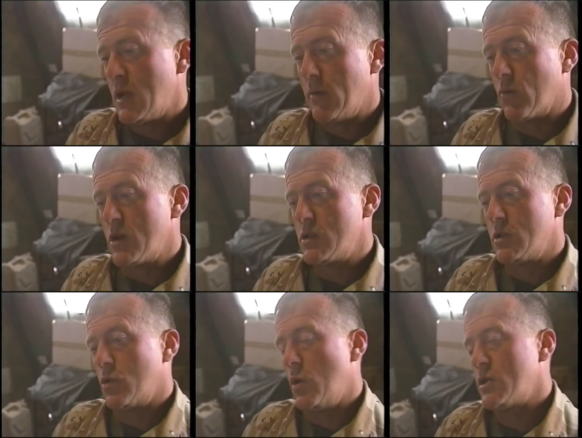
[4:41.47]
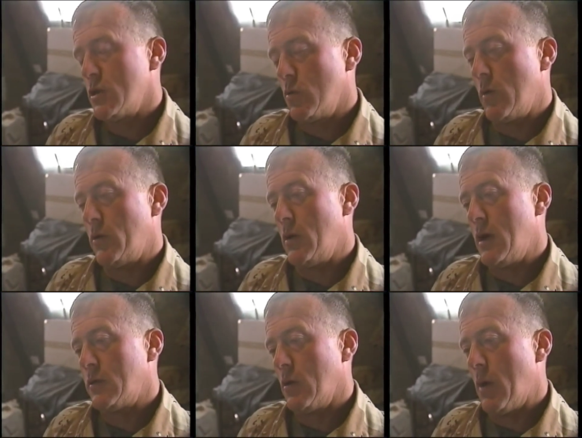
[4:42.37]
us have reason to question whether or
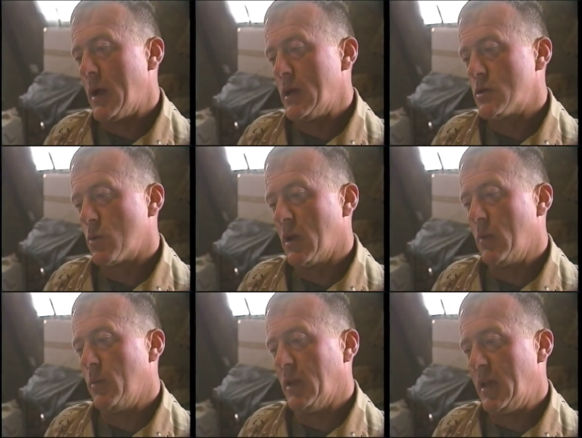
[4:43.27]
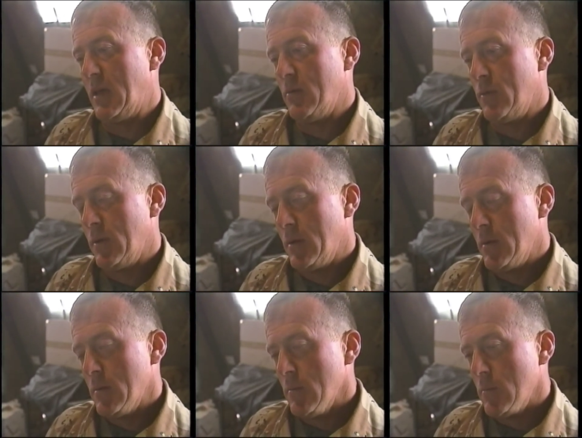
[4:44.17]
not the Iraqis really believe
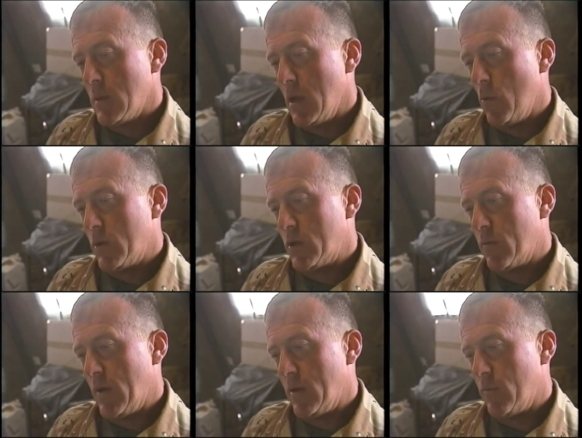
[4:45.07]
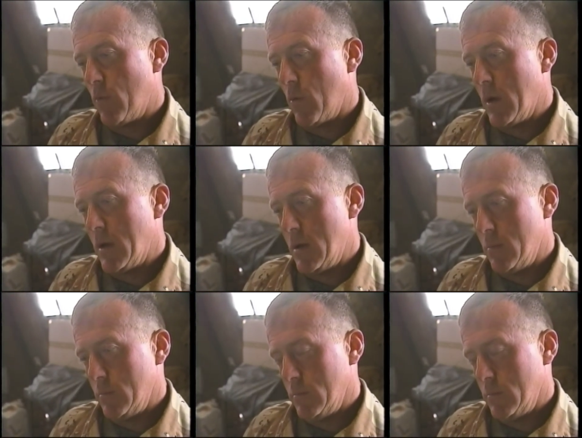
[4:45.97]
in what they're fighting for right now.